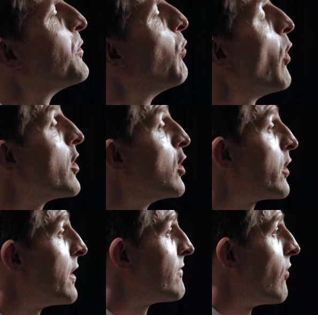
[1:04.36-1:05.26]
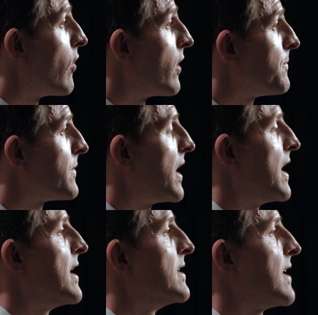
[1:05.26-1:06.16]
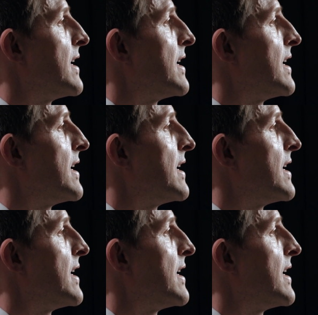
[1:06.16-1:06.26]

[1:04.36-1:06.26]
Well, what you're looking for is